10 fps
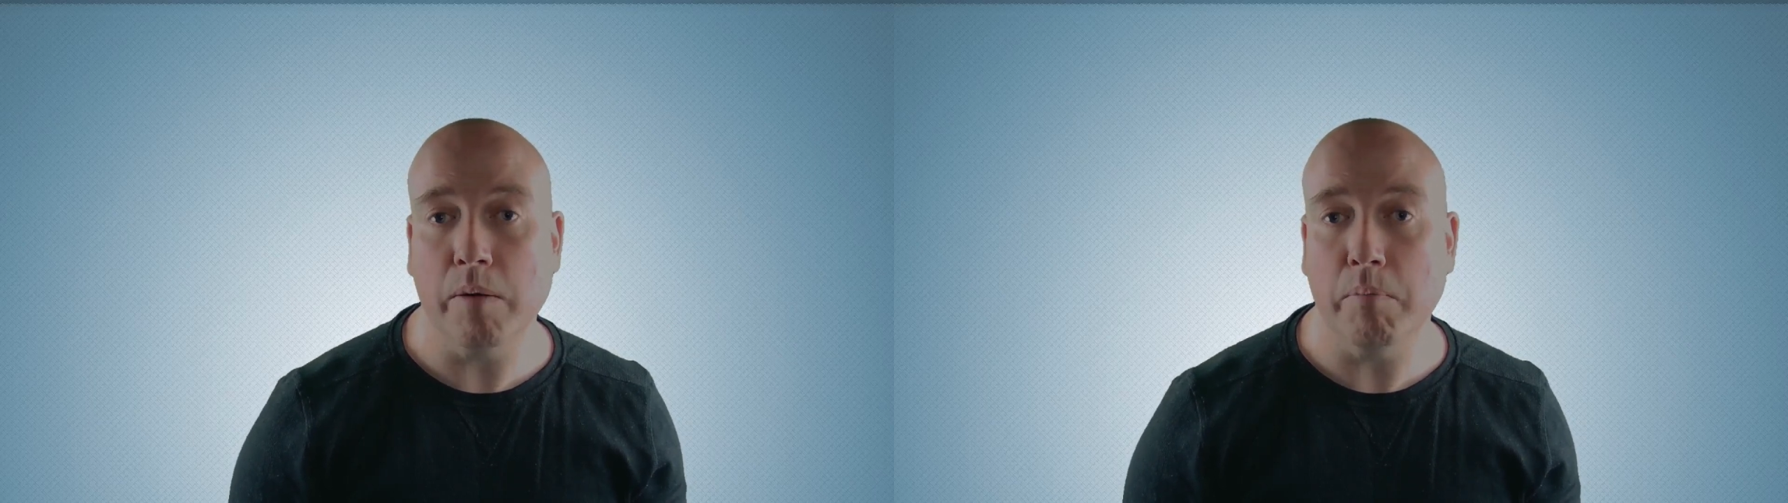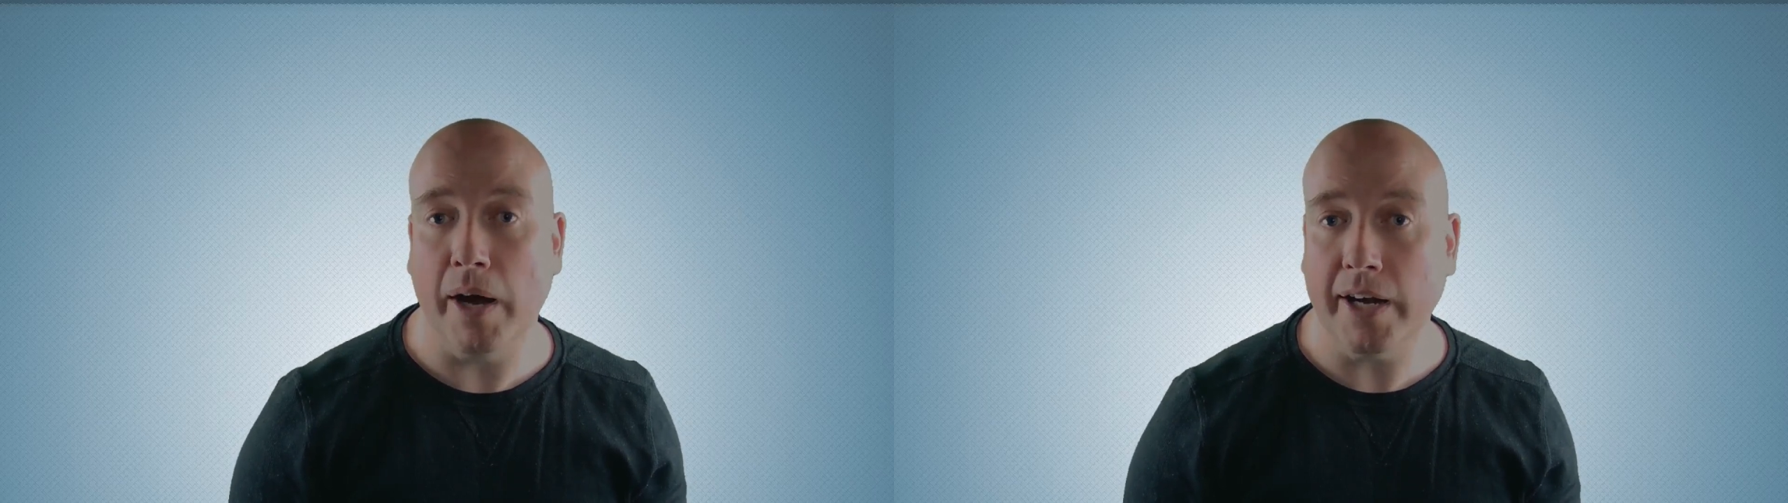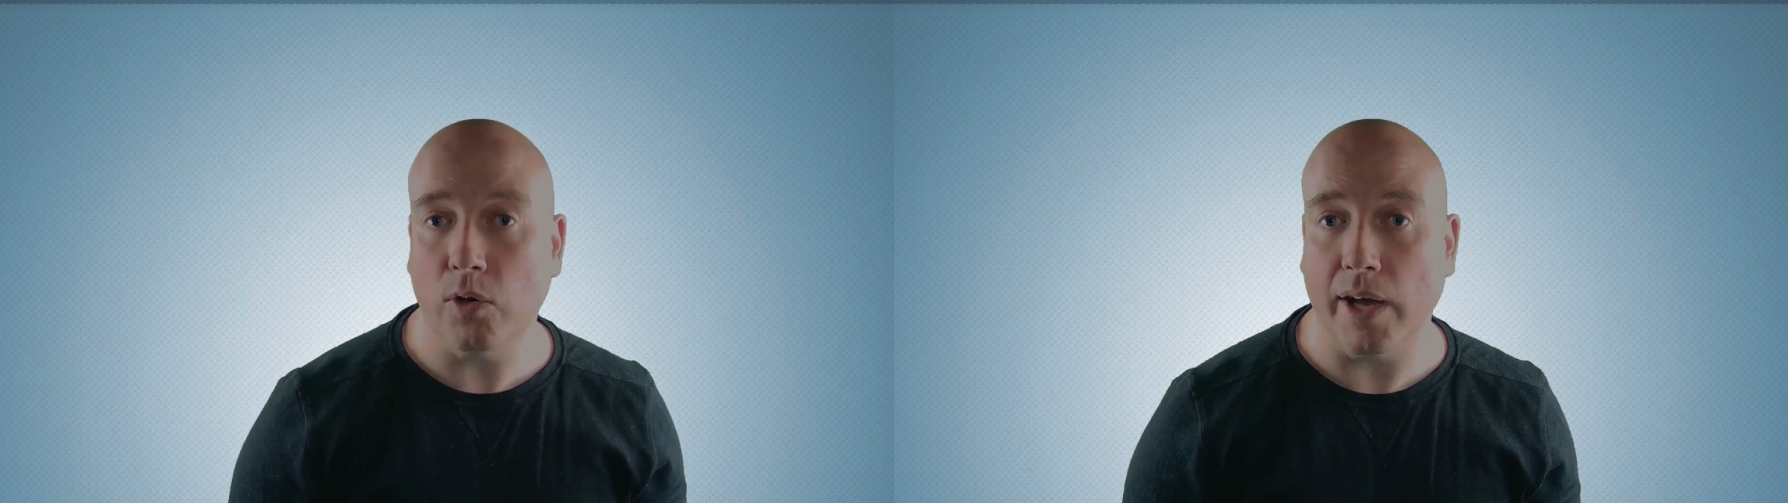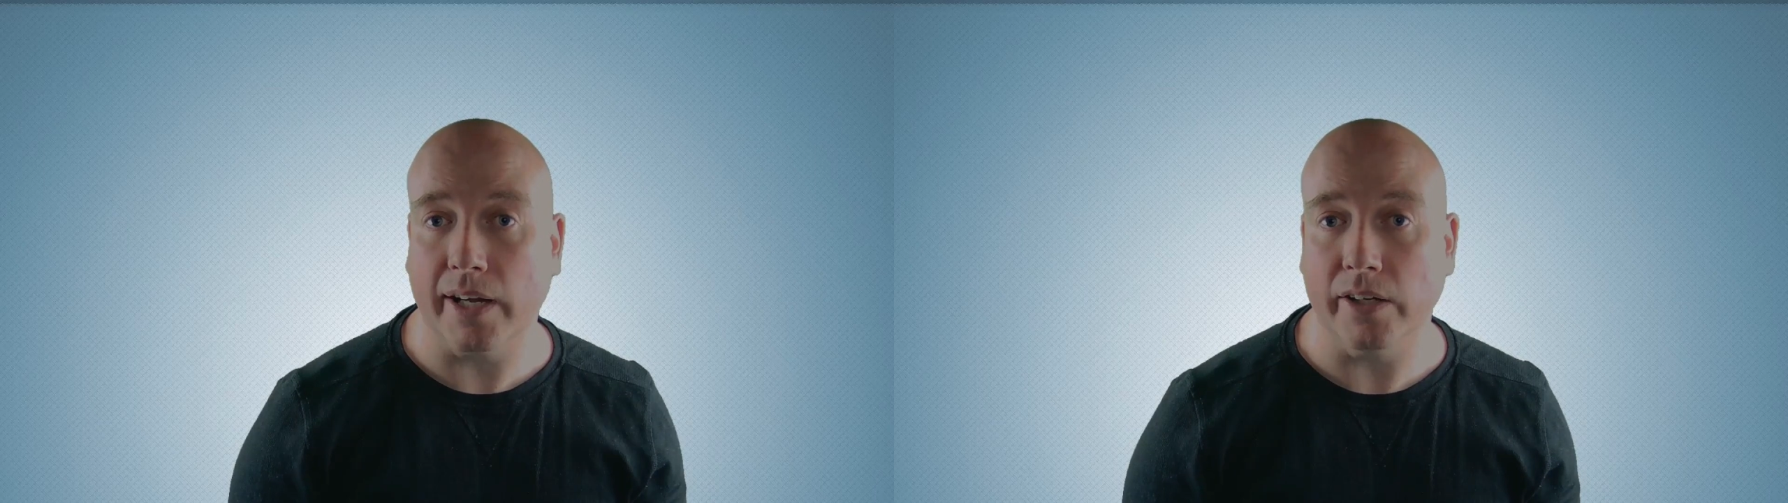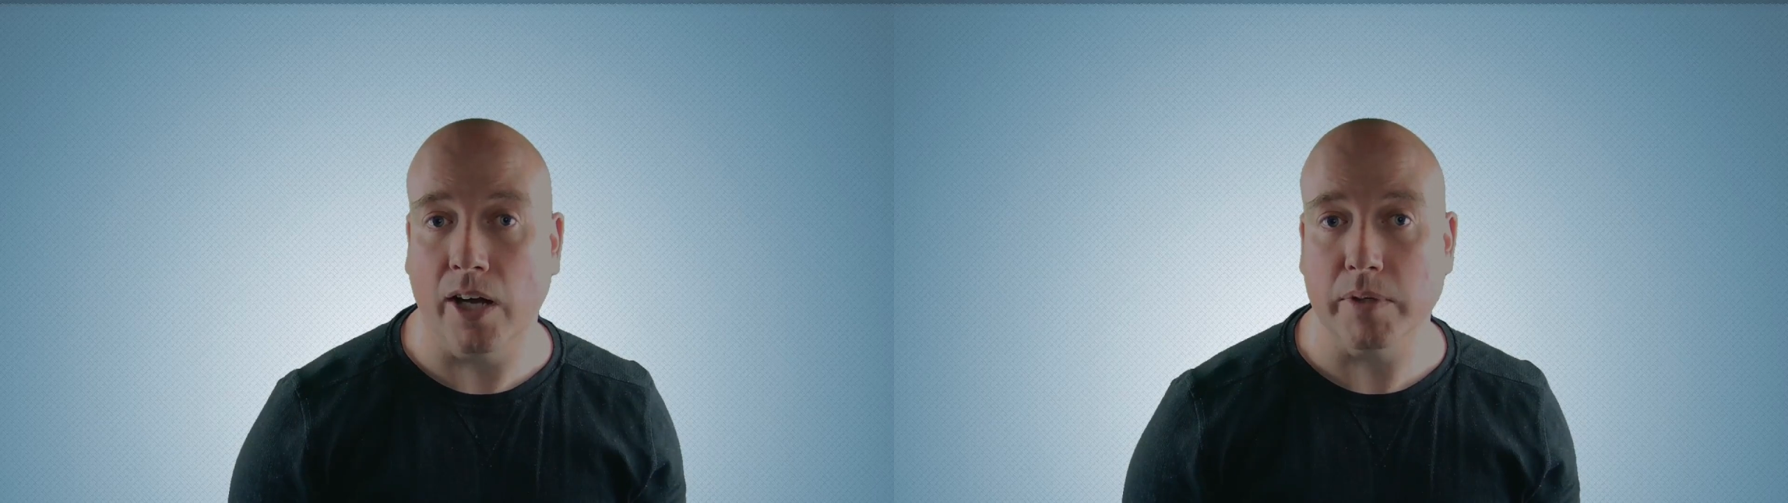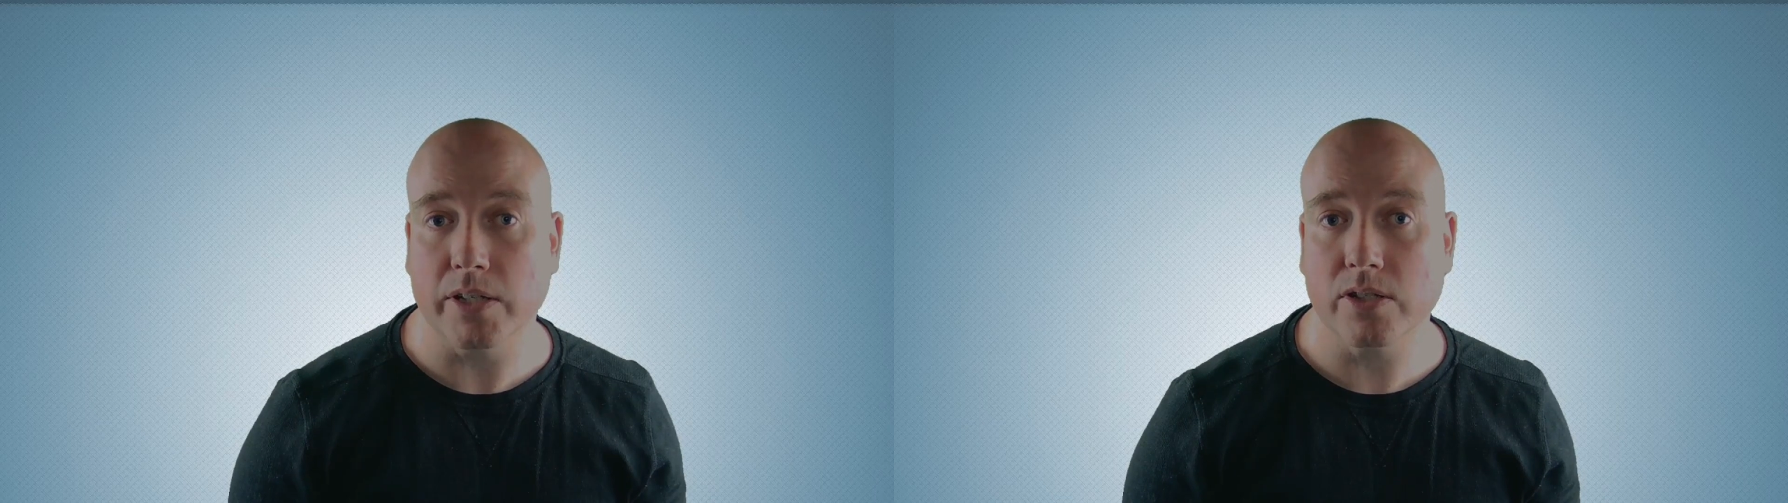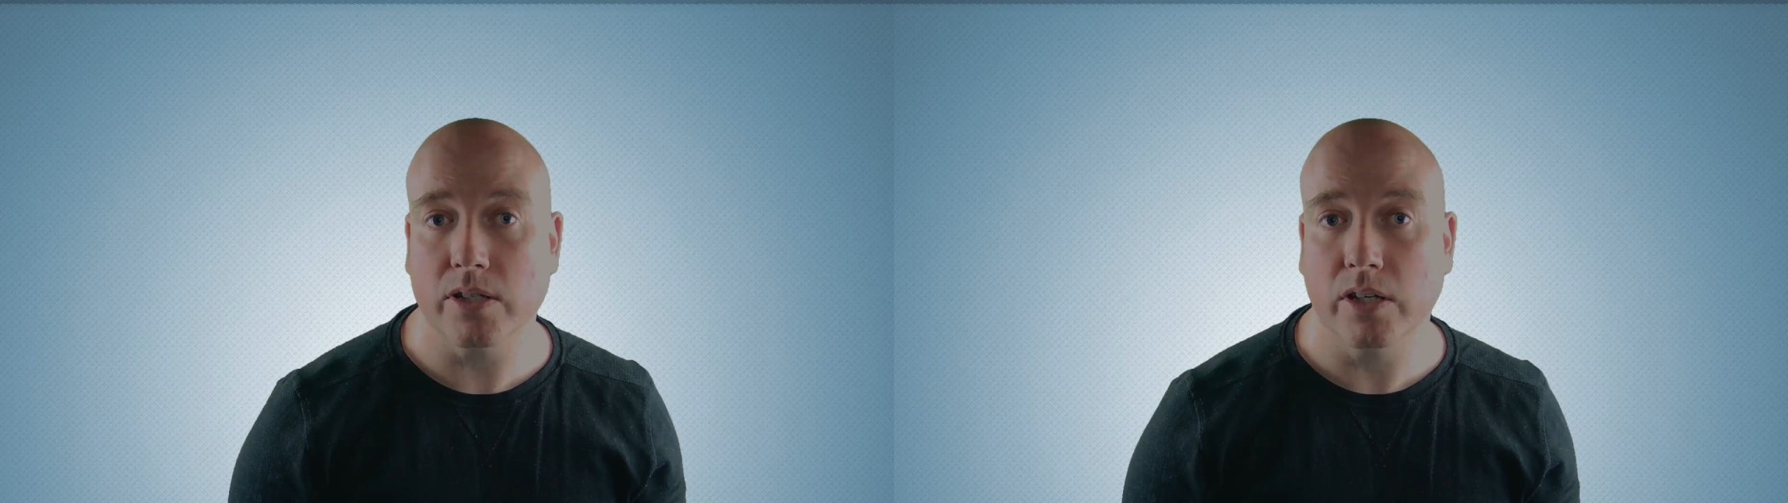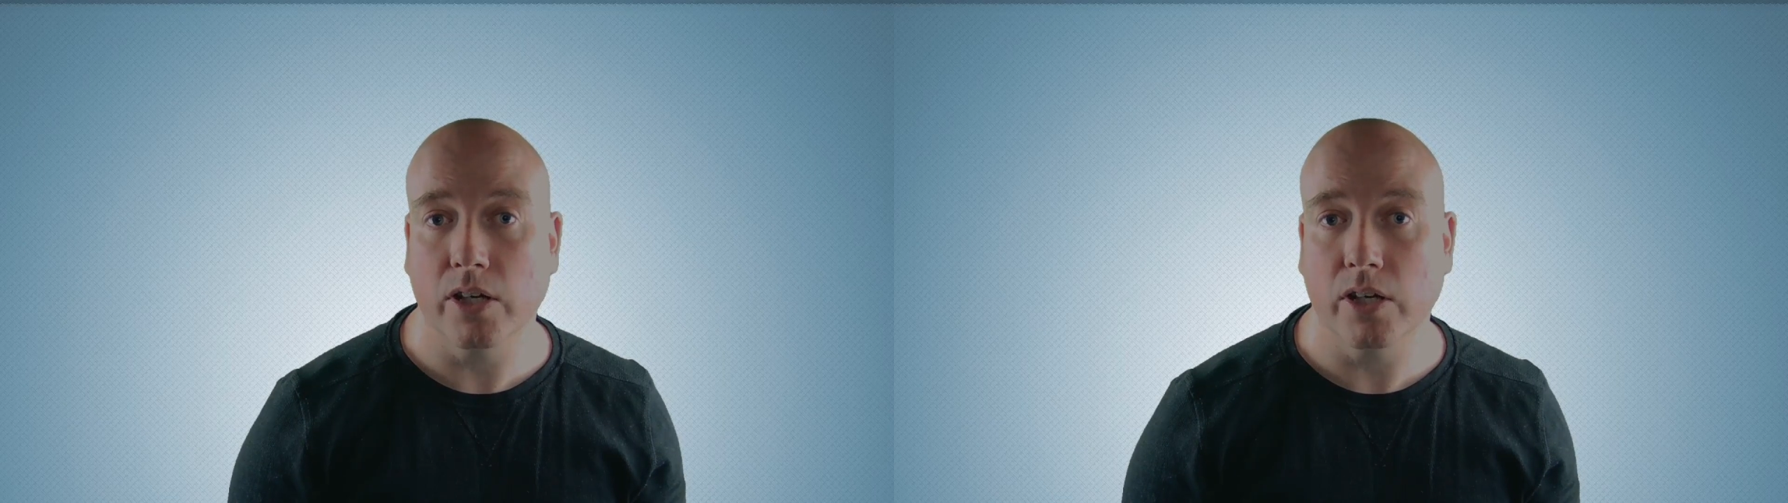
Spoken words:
microeconomics,